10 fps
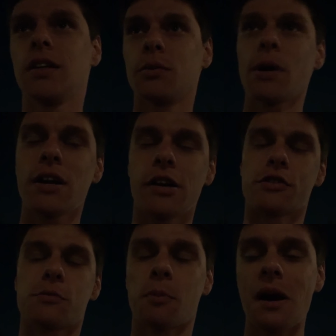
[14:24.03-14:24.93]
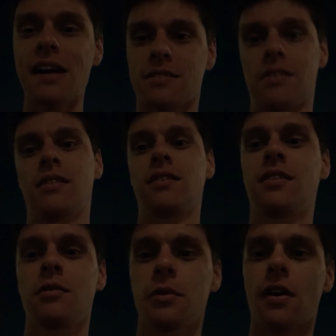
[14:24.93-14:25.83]
Radiator Springs
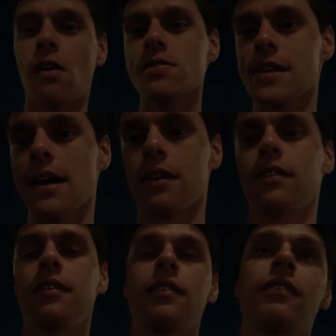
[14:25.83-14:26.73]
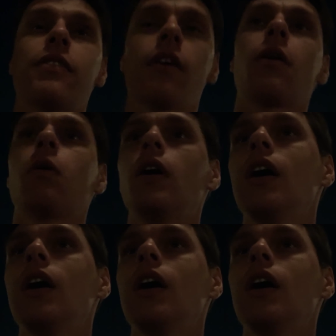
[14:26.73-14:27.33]
with Cars Land. So